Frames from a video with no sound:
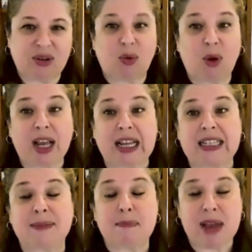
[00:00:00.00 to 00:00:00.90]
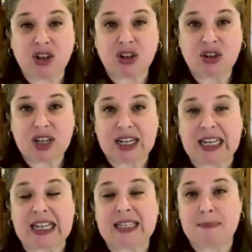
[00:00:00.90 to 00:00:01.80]
what gets measured
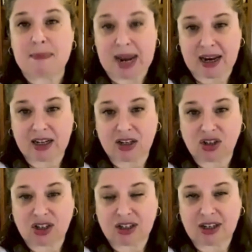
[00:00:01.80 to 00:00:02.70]
gets managed.